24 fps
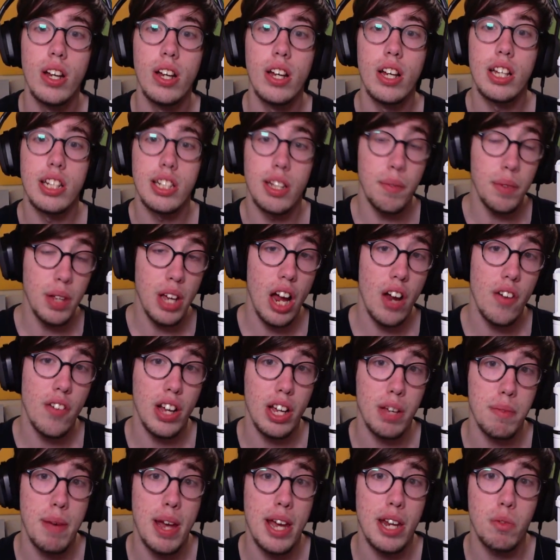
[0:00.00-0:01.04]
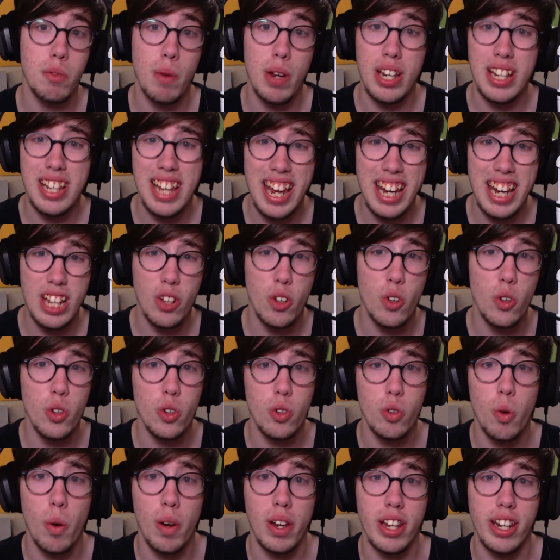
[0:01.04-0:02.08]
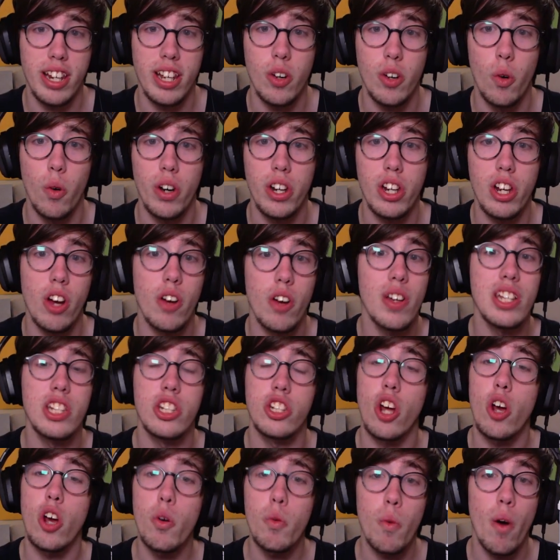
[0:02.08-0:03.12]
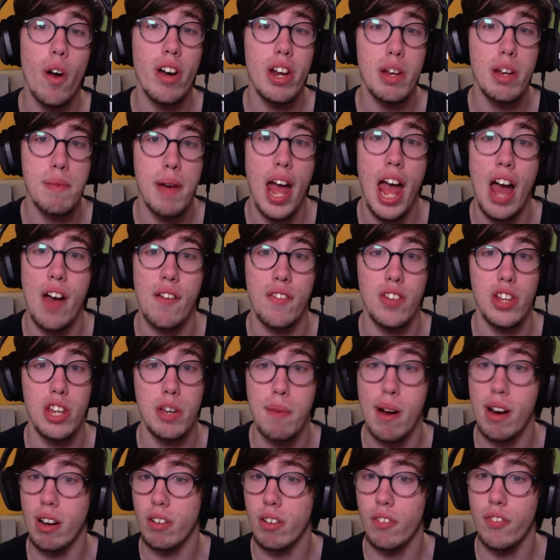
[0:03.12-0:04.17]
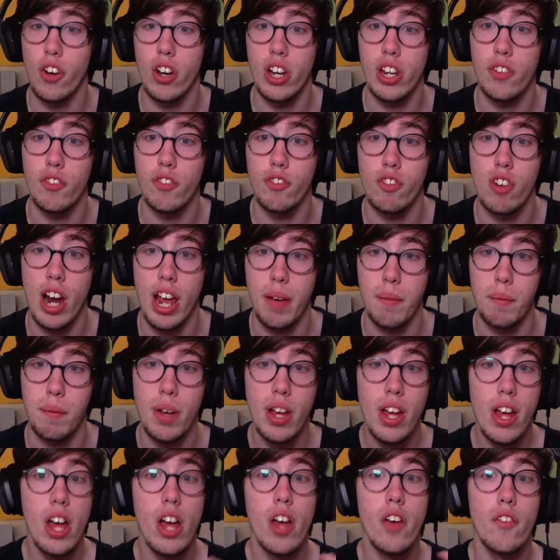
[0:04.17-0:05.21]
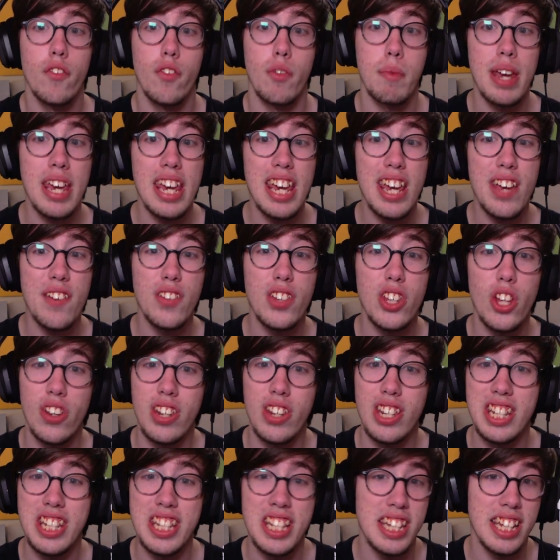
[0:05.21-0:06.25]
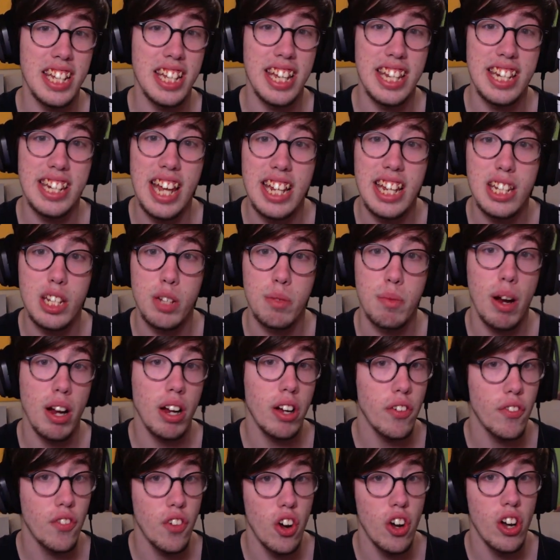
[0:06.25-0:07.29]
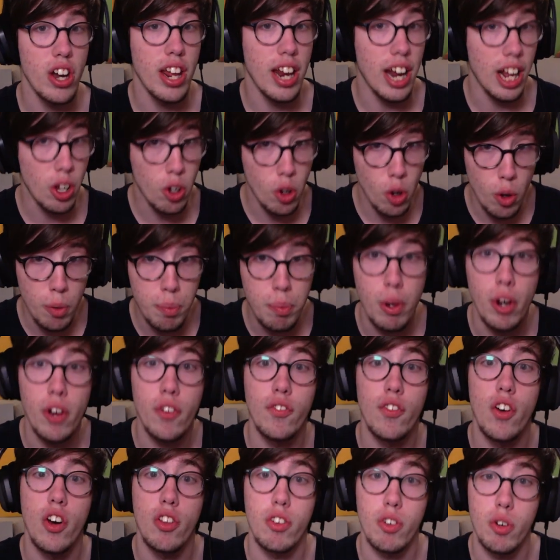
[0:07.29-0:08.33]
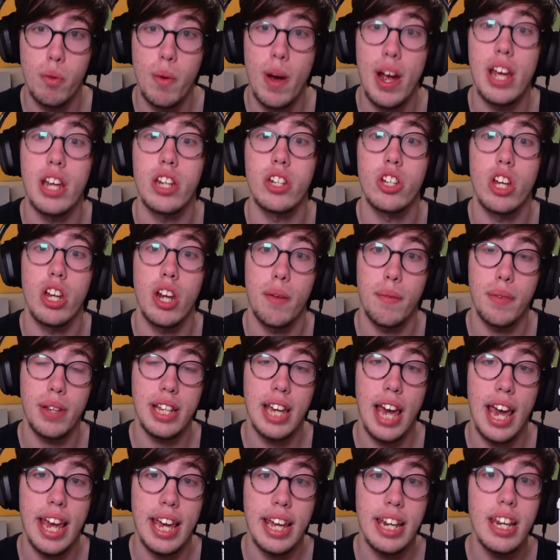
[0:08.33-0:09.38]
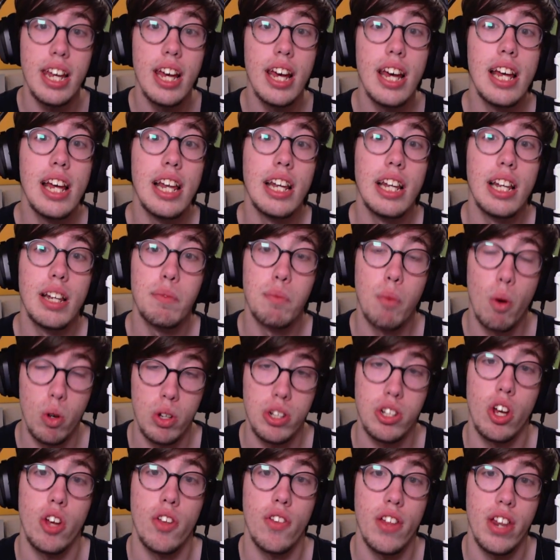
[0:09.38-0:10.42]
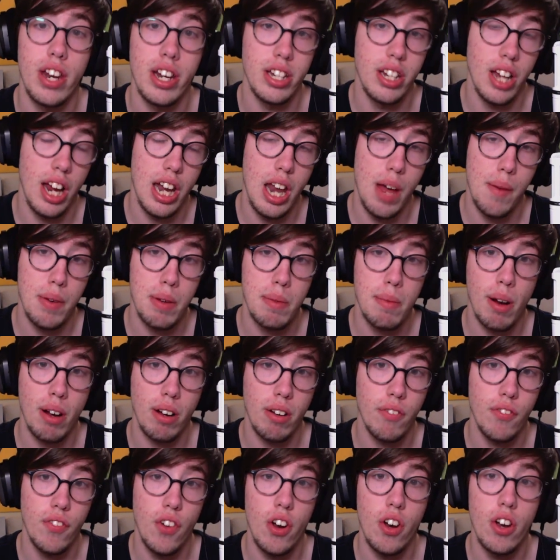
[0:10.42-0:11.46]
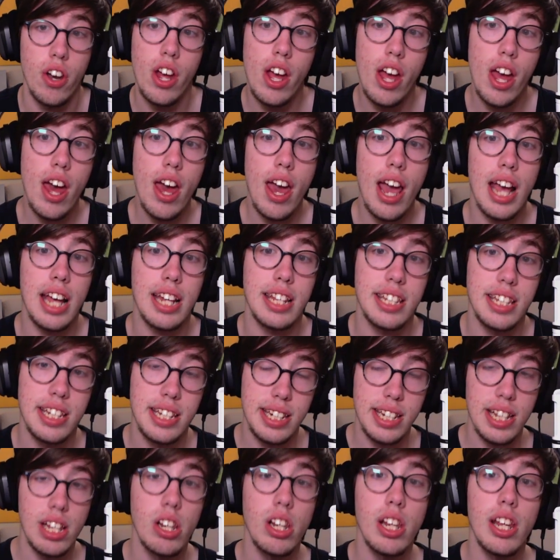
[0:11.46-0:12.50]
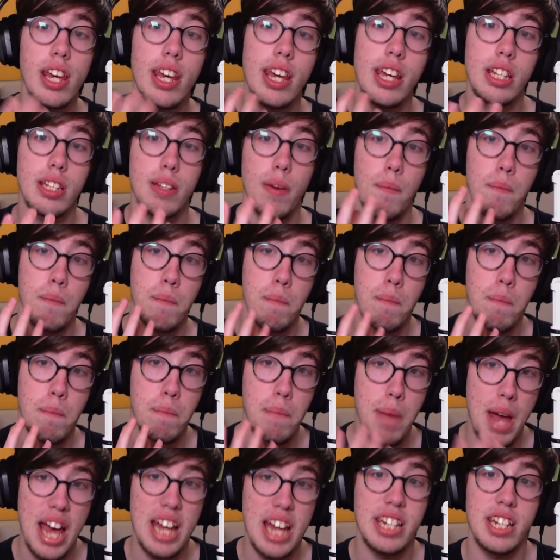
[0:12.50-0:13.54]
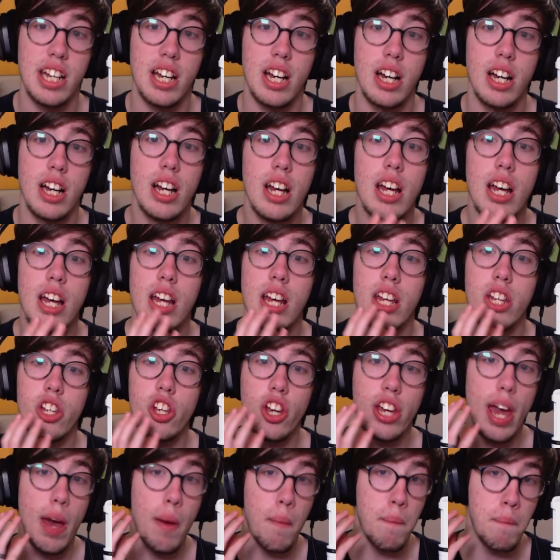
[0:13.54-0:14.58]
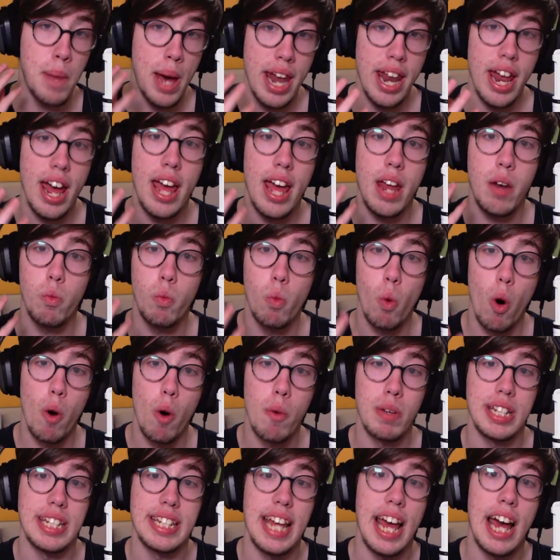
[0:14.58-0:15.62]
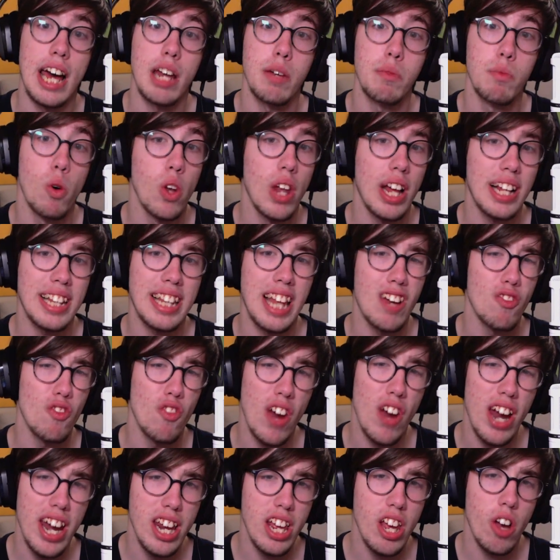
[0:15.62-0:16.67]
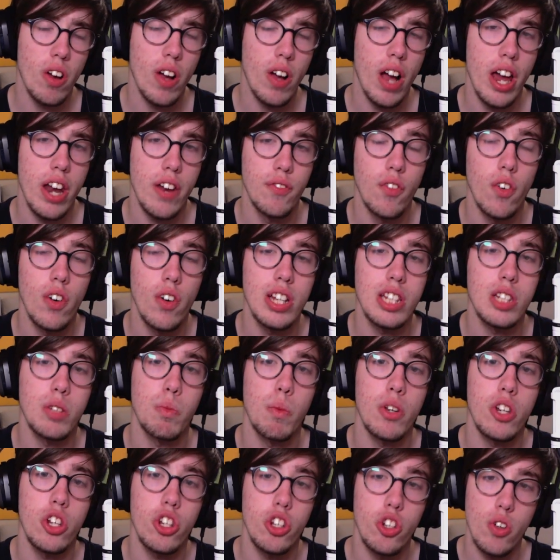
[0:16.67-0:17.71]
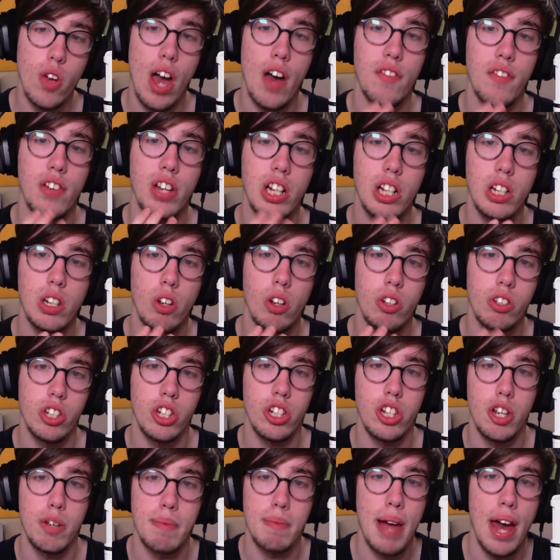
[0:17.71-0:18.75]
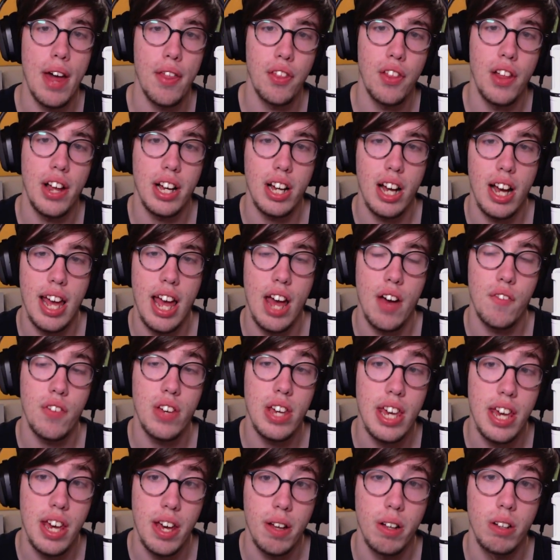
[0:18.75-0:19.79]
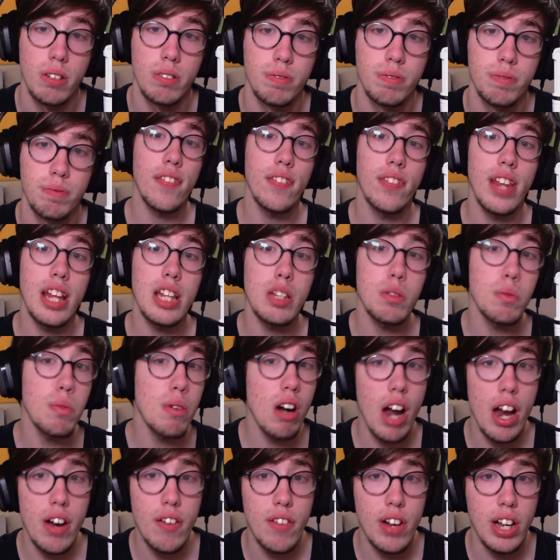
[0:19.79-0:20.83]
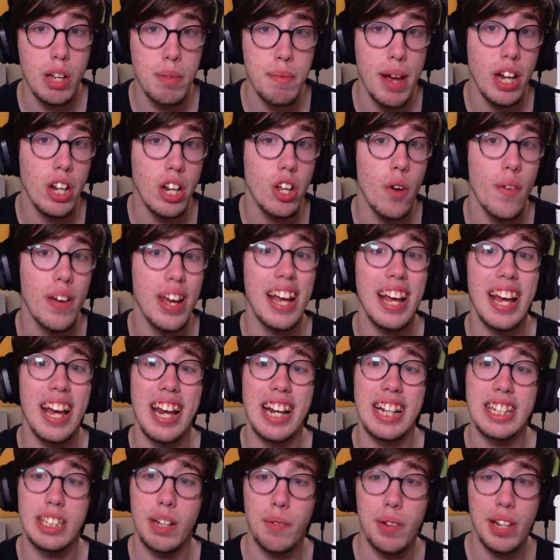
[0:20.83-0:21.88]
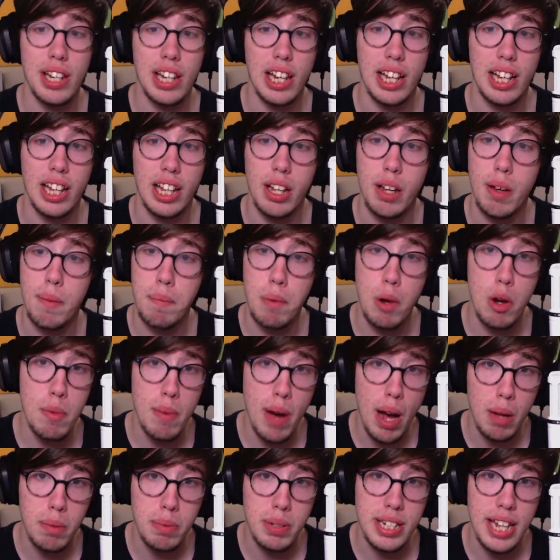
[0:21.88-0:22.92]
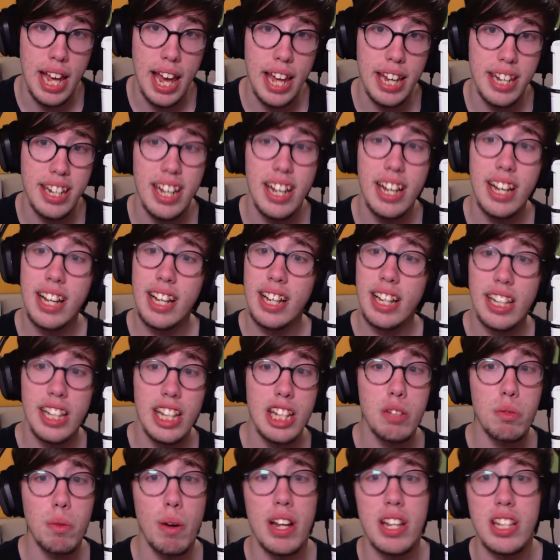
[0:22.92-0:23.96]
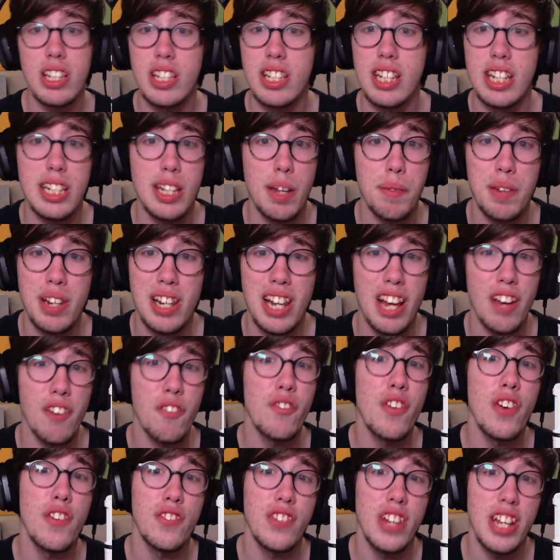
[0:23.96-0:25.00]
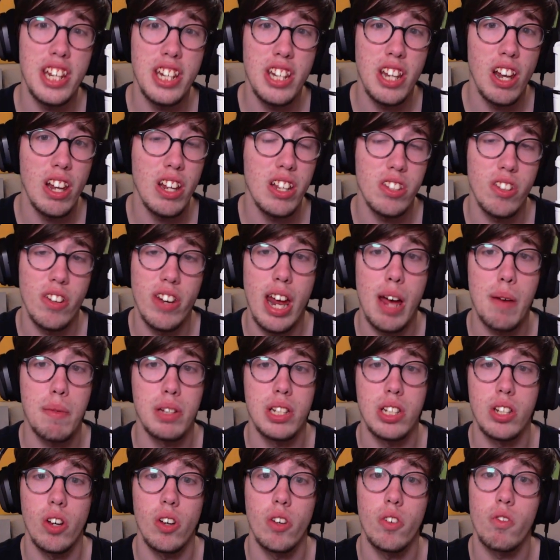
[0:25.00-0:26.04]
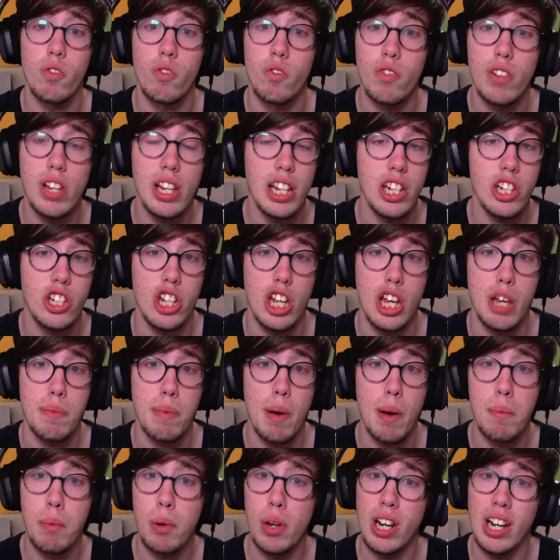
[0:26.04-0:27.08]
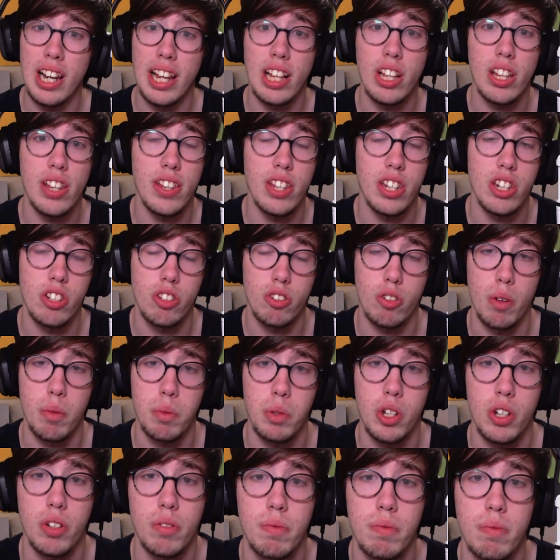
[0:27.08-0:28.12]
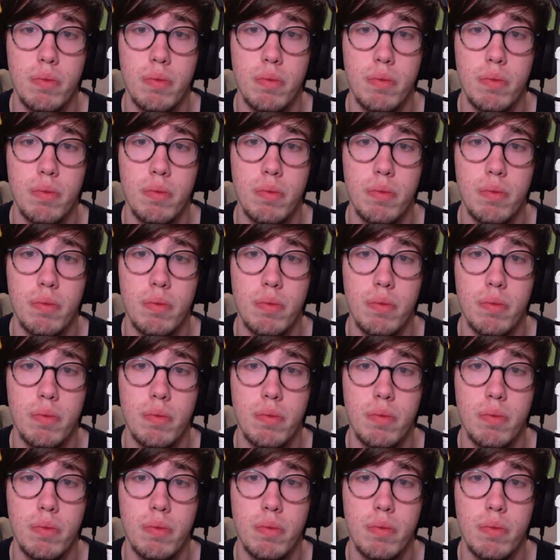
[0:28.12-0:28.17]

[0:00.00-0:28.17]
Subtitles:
Something I recommend when getting good quality audio is don't worry about having your microphone in frame. For me, even though this is a condenser microphone and I could put it further away and turn up the gain, more so than a dynamic microphone, it still is better. You get better and warmer sound, more like that radio kind of voice when you do have it closer to your mouth like I have here. That's where I recommend going and getting something like a boom arm stand. This one's something like $15 on Amazon, really cheap. I'll put a link in the description.